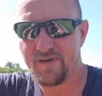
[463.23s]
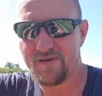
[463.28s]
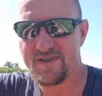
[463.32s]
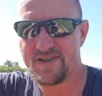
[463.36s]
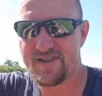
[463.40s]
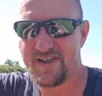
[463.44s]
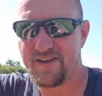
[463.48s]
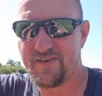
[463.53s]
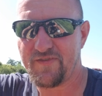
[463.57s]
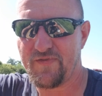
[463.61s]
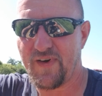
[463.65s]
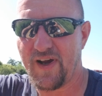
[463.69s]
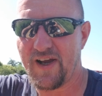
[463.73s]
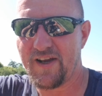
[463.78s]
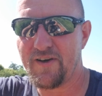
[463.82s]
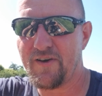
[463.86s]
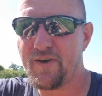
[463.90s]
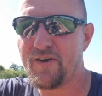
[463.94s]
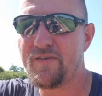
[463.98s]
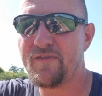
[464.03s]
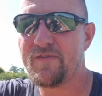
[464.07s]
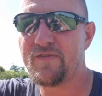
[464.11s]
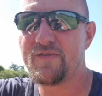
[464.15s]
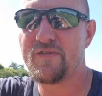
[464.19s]
a
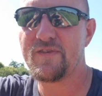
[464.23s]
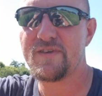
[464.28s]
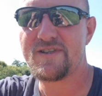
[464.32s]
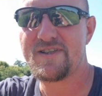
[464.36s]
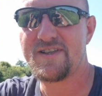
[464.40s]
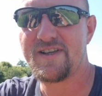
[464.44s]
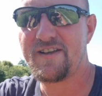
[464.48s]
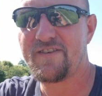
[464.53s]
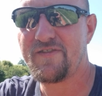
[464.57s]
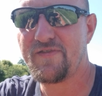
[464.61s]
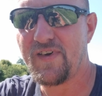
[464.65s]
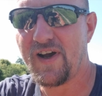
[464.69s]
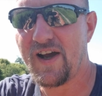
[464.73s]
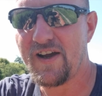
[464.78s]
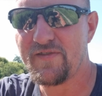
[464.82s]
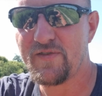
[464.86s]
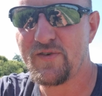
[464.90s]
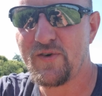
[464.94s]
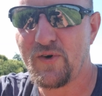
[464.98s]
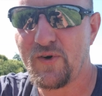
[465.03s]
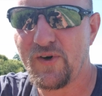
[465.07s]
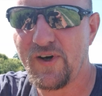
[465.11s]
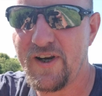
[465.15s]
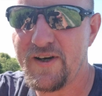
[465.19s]
6.5
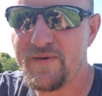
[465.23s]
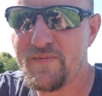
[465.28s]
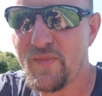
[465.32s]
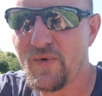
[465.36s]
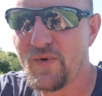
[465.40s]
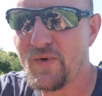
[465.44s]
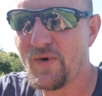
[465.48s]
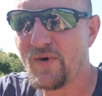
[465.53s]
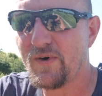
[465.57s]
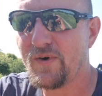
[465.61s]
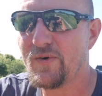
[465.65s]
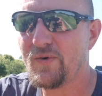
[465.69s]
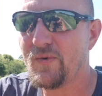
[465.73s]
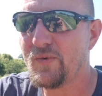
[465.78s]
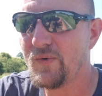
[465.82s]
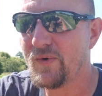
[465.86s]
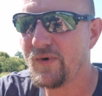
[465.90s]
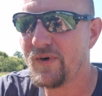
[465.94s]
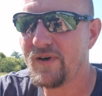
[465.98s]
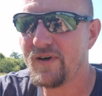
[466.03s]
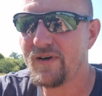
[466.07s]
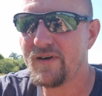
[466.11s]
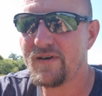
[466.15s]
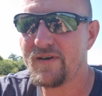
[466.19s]
Creedmoor,
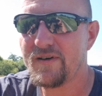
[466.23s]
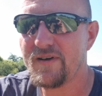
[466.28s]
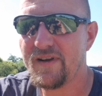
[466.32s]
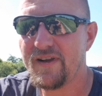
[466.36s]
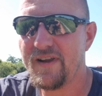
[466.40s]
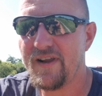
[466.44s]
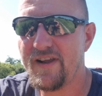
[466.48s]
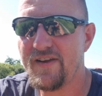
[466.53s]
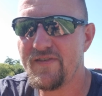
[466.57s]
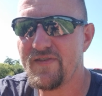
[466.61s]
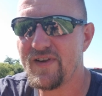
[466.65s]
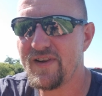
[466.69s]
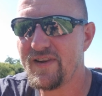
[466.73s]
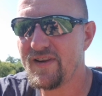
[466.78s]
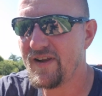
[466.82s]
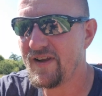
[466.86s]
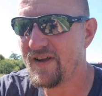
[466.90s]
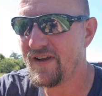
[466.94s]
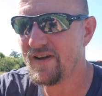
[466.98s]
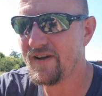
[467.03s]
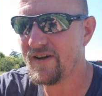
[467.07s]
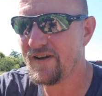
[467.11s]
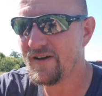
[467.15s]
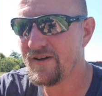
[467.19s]
or even
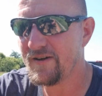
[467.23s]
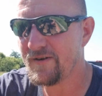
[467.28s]
the